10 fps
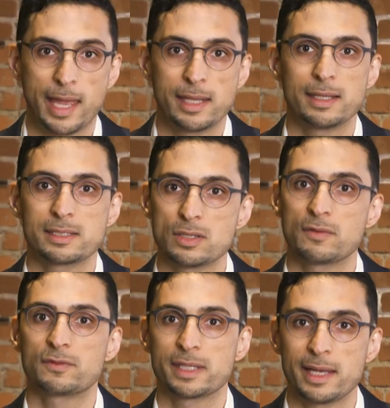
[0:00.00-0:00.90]
And
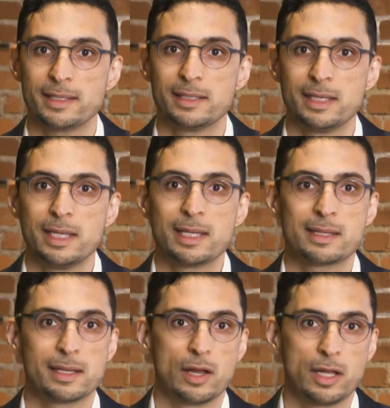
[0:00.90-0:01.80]
let's not forget
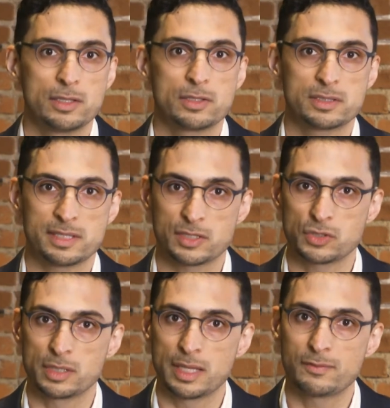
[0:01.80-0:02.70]
that under
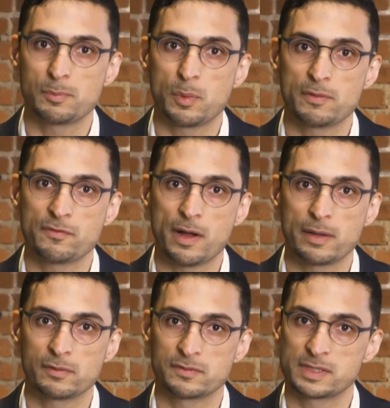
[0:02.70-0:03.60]
section
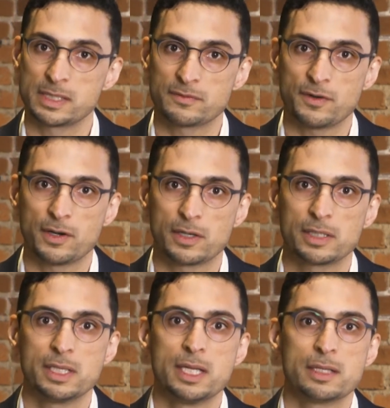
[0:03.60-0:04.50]
11.5 of
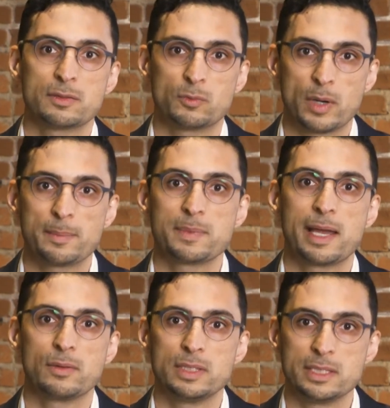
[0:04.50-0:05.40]
CFR, the
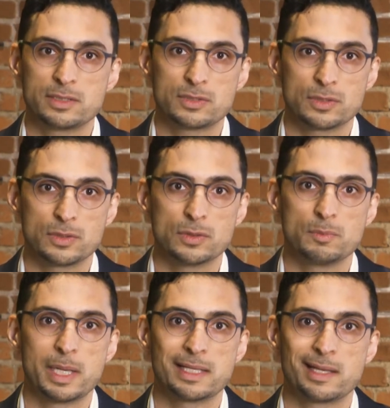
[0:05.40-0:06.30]
rep now needs
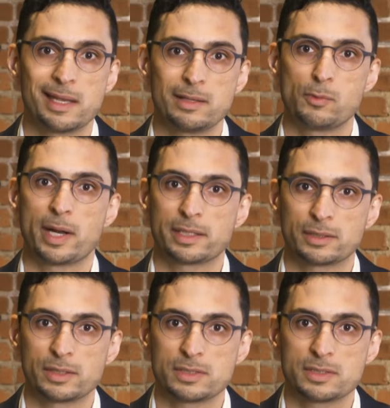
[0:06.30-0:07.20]
to maintain
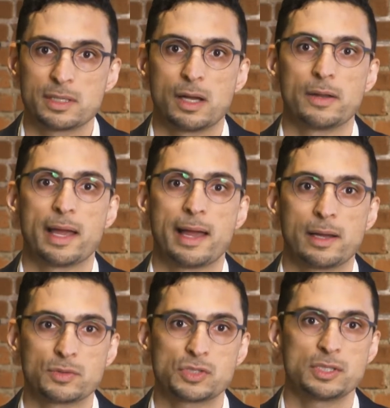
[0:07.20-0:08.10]
records on
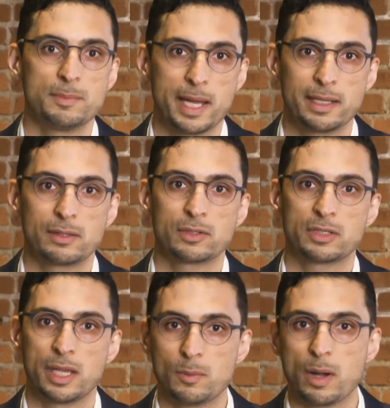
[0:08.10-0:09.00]
how she met
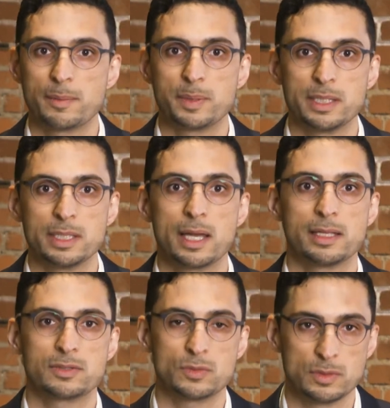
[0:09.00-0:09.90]
her
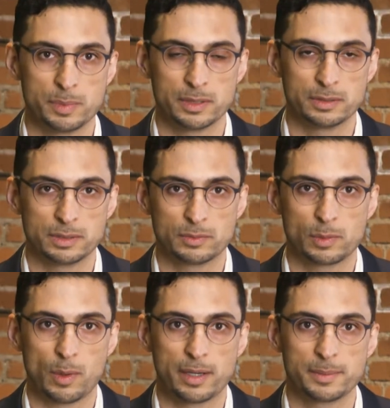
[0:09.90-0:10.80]
KYP and suitability
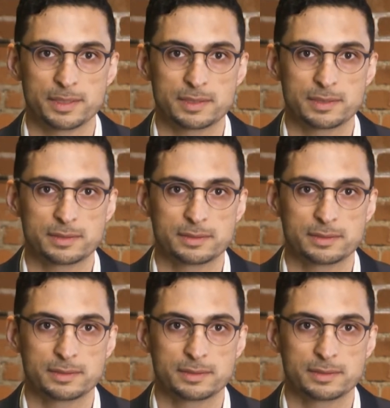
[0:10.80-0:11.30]
requirements.